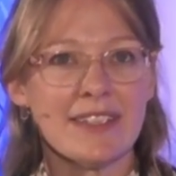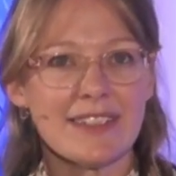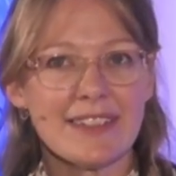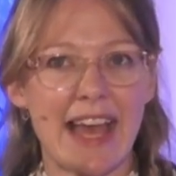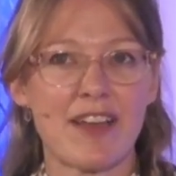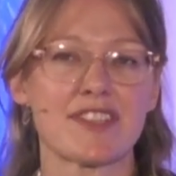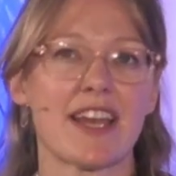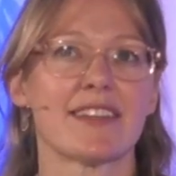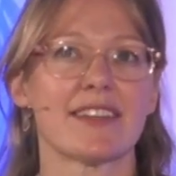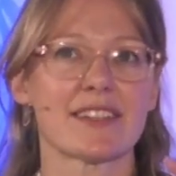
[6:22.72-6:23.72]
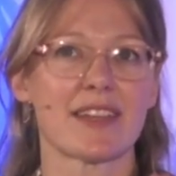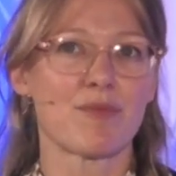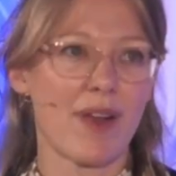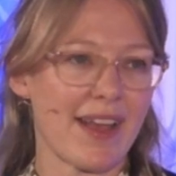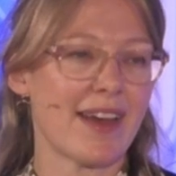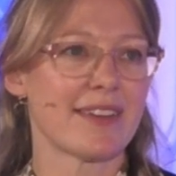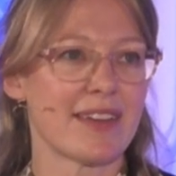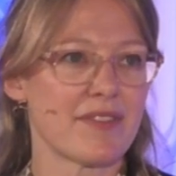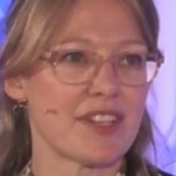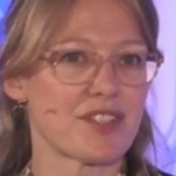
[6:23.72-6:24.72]
left-handed and right-handed
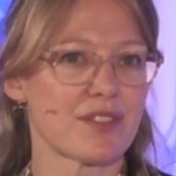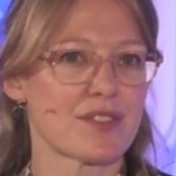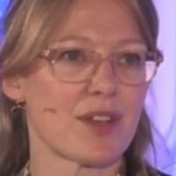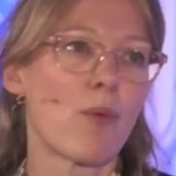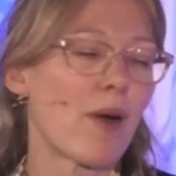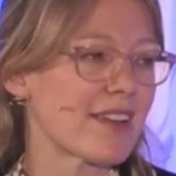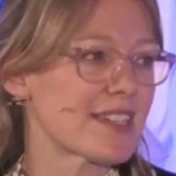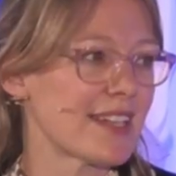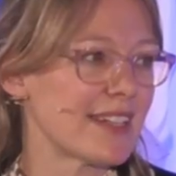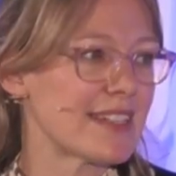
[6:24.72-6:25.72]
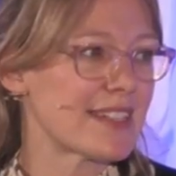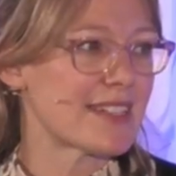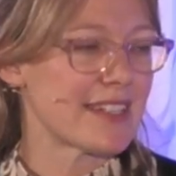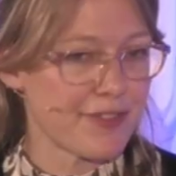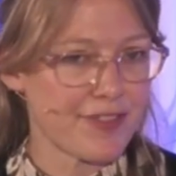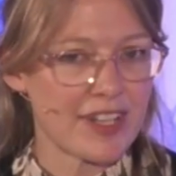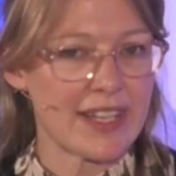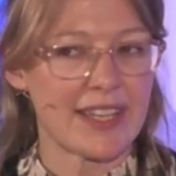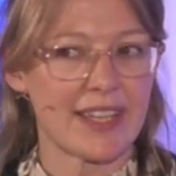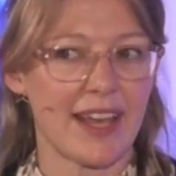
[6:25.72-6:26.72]
individuals are wired slightly
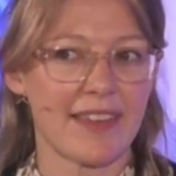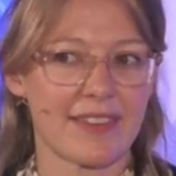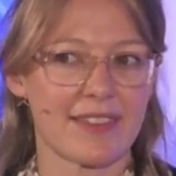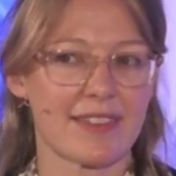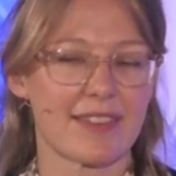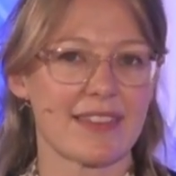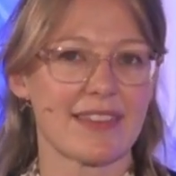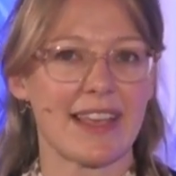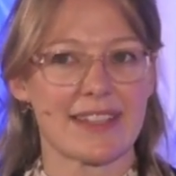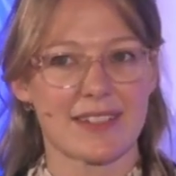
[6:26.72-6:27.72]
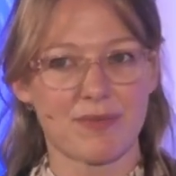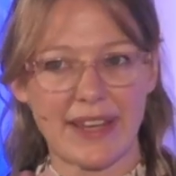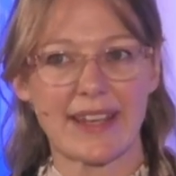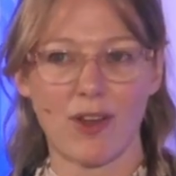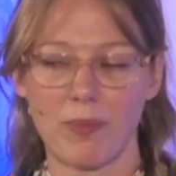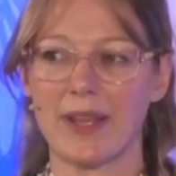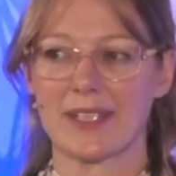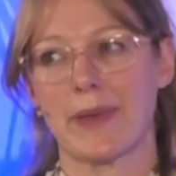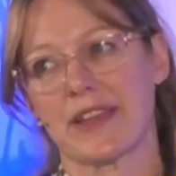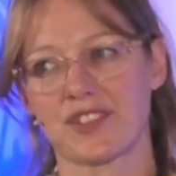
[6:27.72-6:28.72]
differently, and it's a really complex
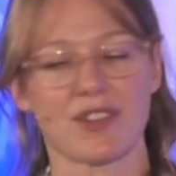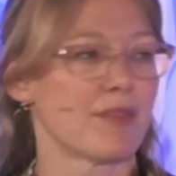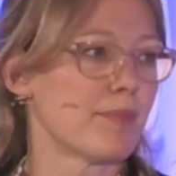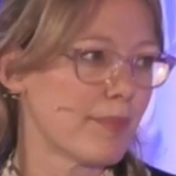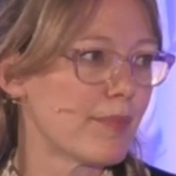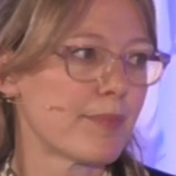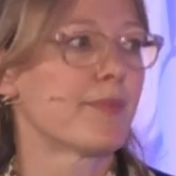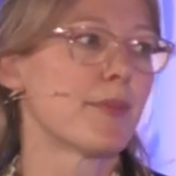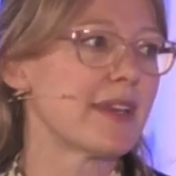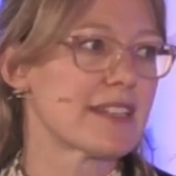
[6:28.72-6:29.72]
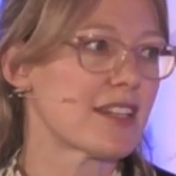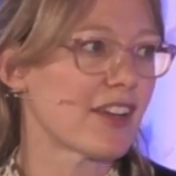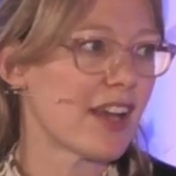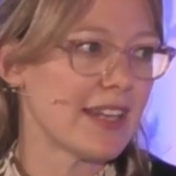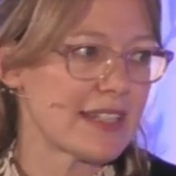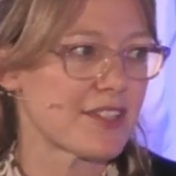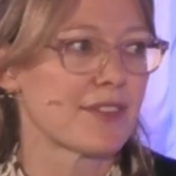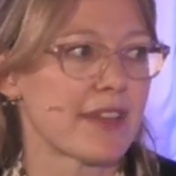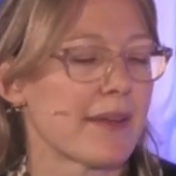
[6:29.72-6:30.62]
picture that we need to look at later. Yeah,